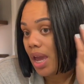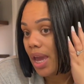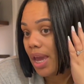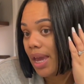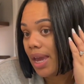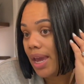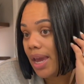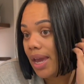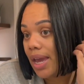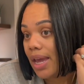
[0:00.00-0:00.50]

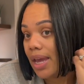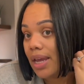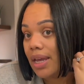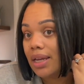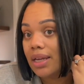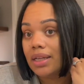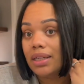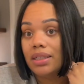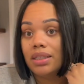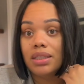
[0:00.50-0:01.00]

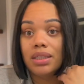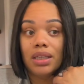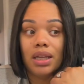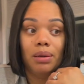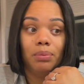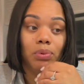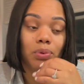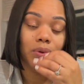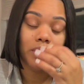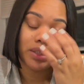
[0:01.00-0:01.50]
And
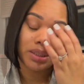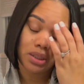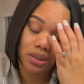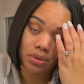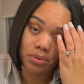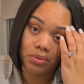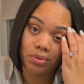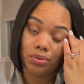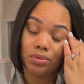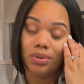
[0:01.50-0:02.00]
I'm going
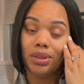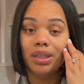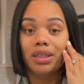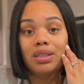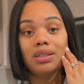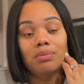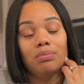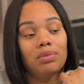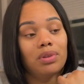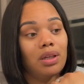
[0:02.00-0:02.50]
to
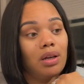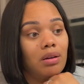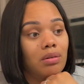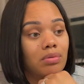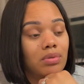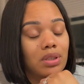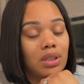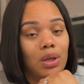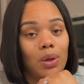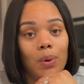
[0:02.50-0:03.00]
get some
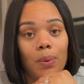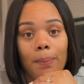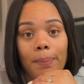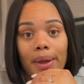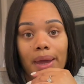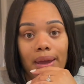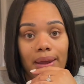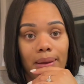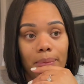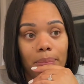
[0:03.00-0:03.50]
thoughts on
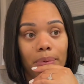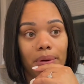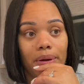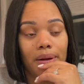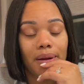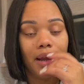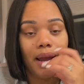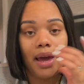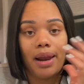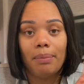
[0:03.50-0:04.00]

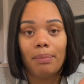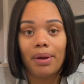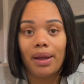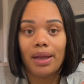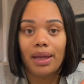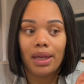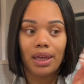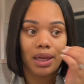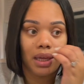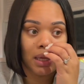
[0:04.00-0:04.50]
paper out of my
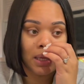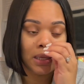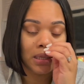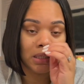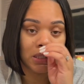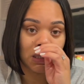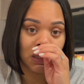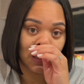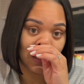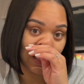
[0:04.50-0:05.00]
head
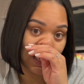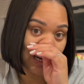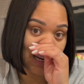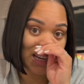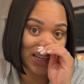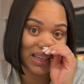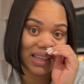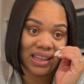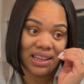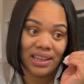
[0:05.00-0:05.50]
so that
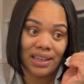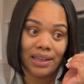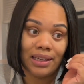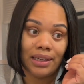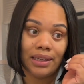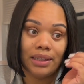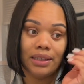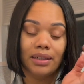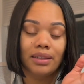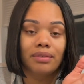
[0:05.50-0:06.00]
I
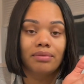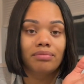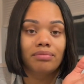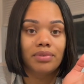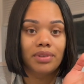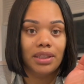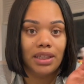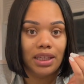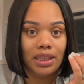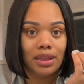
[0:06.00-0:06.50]
can
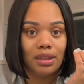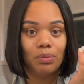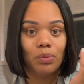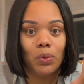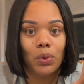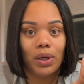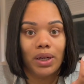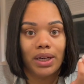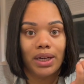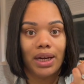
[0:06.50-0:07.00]
get them
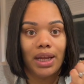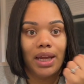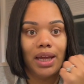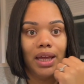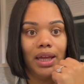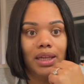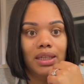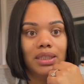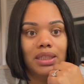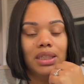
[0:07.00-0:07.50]

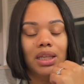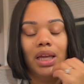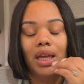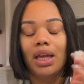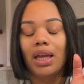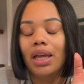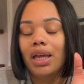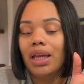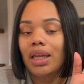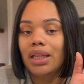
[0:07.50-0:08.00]
organized,
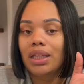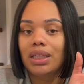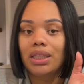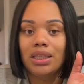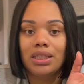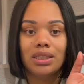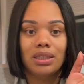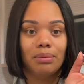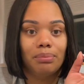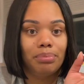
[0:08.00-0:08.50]

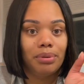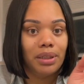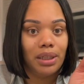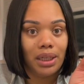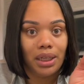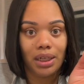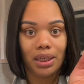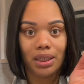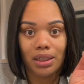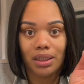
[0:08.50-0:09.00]
get some
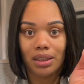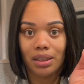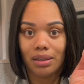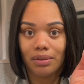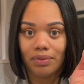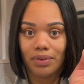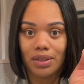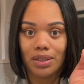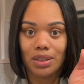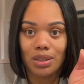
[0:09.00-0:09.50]
planning done
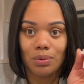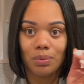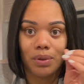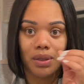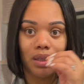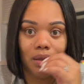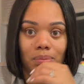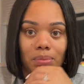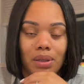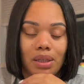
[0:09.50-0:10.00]
for this
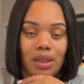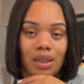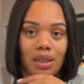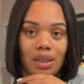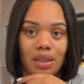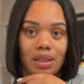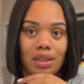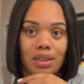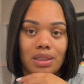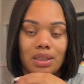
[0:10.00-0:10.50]
week
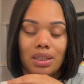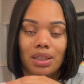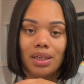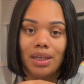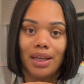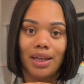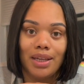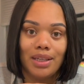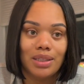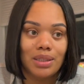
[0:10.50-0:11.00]
because
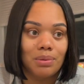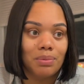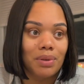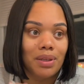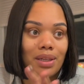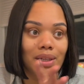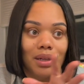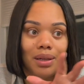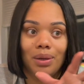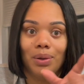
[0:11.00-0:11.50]
last
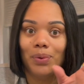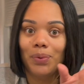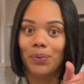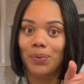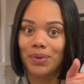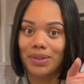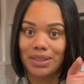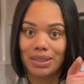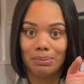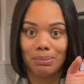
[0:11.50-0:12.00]
week
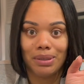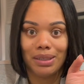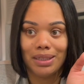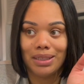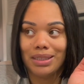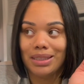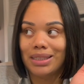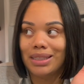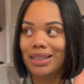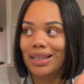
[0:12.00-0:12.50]
was a
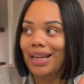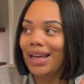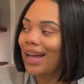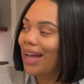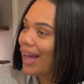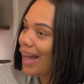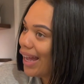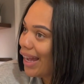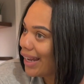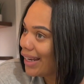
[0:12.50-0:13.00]
bust.
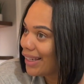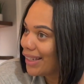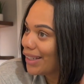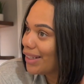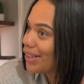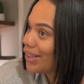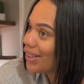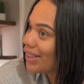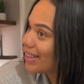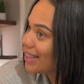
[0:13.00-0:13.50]
I
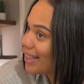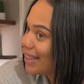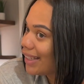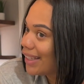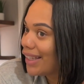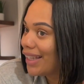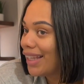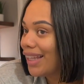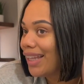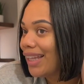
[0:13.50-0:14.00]

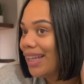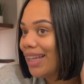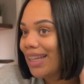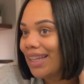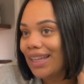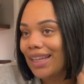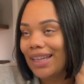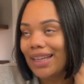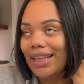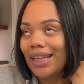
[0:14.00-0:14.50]
literally
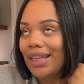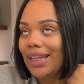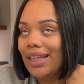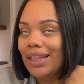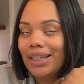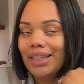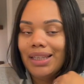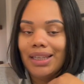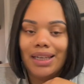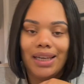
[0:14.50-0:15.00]

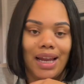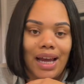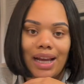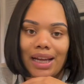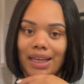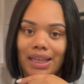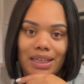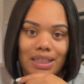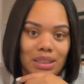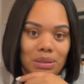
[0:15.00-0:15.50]
did
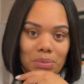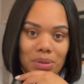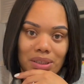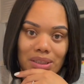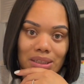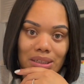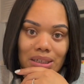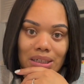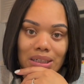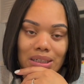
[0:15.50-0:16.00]
not get as
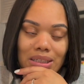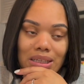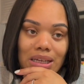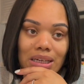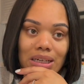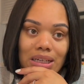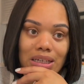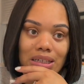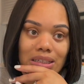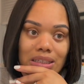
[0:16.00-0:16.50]
much done as I
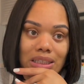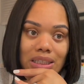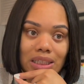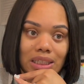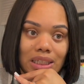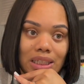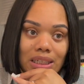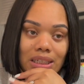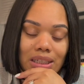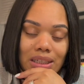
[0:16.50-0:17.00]
needed to
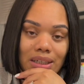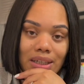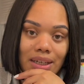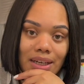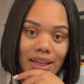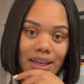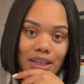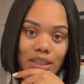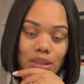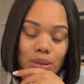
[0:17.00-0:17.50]
get done
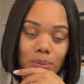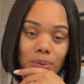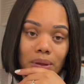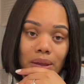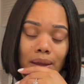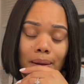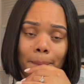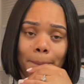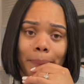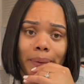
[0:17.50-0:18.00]
last
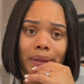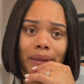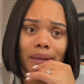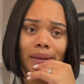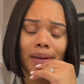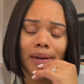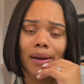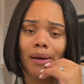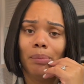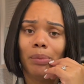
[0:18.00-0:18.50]
week,
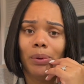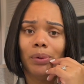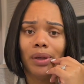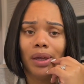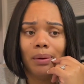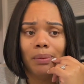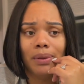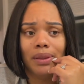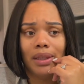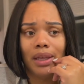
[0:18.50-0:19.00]
but I'm
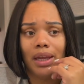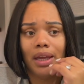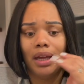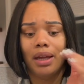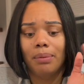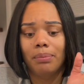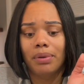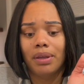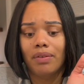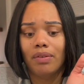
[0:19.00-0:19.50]
okay with that.
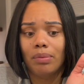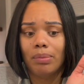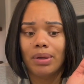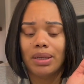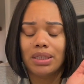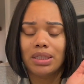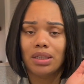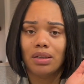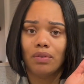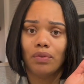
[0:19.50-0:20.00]
I'm giving
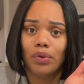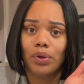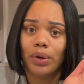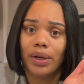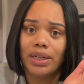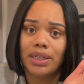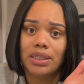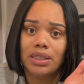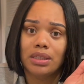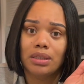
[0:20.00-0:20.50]
myself
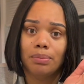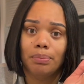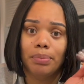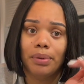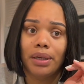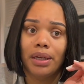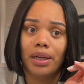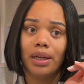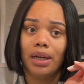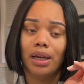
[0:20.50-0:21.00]
grace,
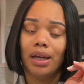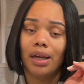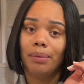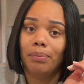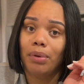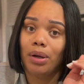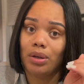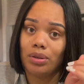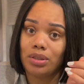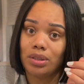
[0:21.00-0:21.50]
but
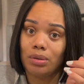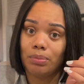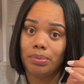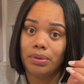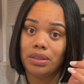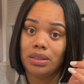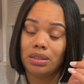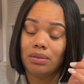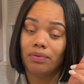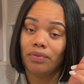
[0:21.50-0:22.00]
I'm also
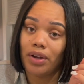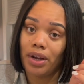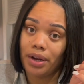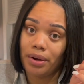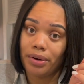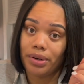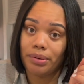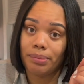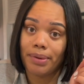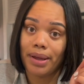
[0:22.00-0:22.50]
putting some
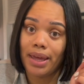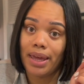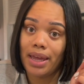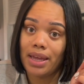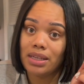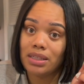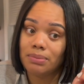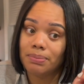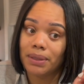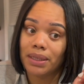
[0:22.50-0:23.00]
fire under my
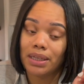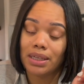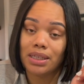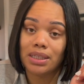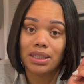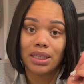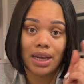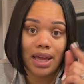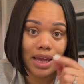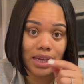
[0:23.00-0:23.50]
ass because
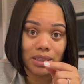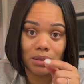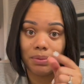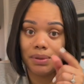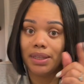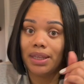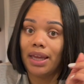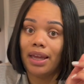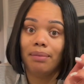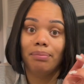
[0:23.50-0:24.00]
last
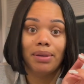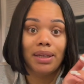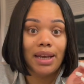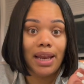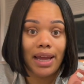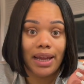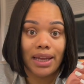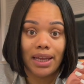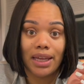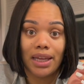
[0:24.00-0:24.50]
week can't be
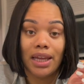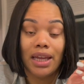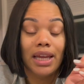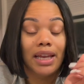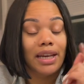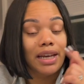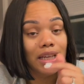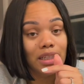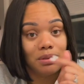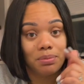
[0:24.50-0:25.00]
like,
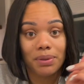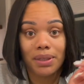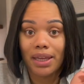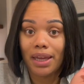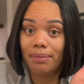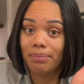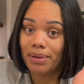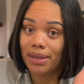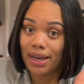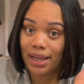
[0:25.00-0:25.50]
next week
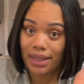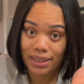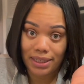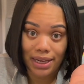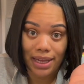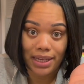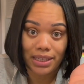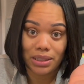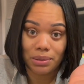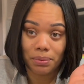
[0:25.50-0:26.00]
can't be like
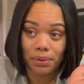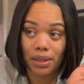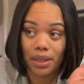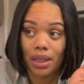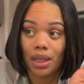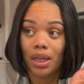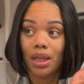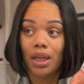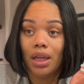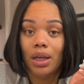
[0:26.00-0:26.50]
last week.
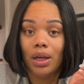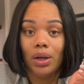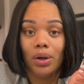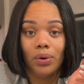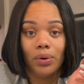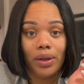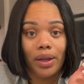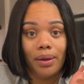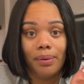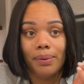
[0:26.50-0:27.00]

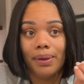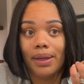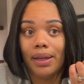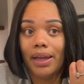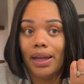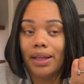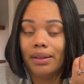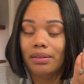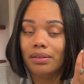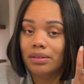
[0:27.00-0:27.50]
Okay, we're
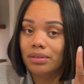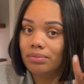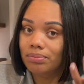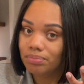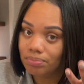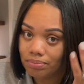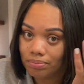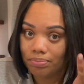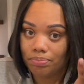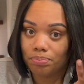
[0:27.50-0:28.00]
gonna have to,
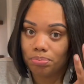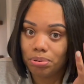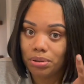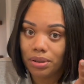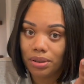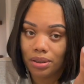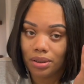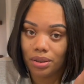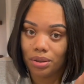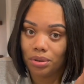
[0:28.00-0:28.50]

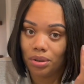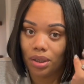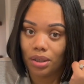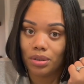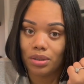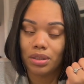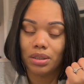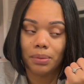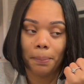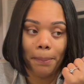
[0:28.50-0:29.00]
you know,
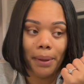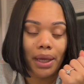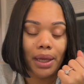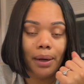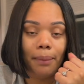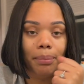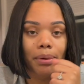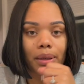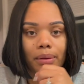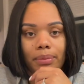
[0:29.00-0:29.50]
pick it
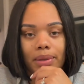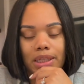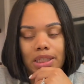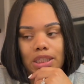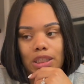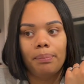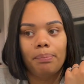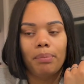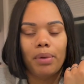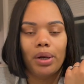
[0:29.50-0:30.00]
up a little bit.
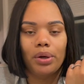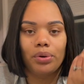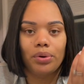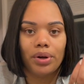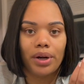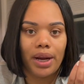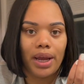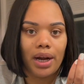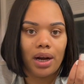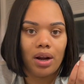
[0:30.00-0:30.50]
So my
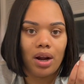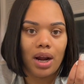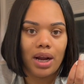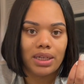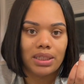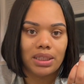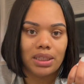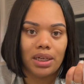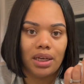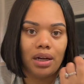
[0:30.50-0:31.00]
daughter had a car
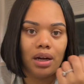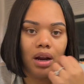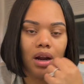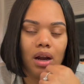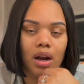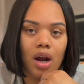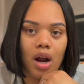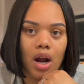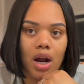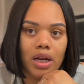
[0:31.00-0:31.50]
accident in her
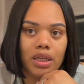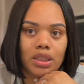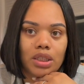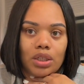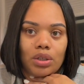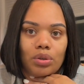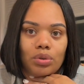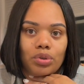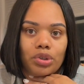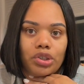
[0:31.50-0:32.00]
car,
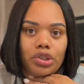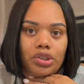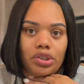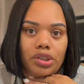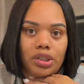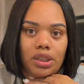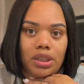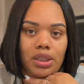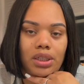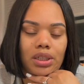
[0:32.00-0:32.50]
so
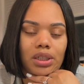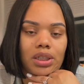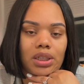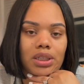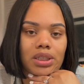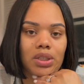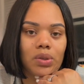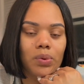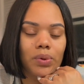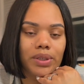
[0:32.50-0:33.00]
she
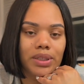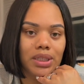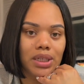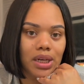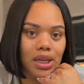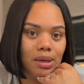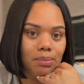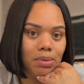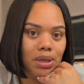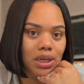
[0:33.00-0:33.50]
is going to
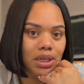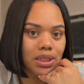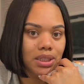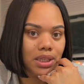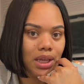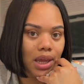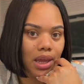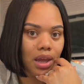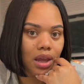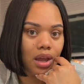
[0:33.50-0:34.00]
need me to
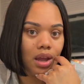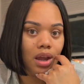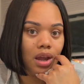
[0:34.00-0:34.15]
take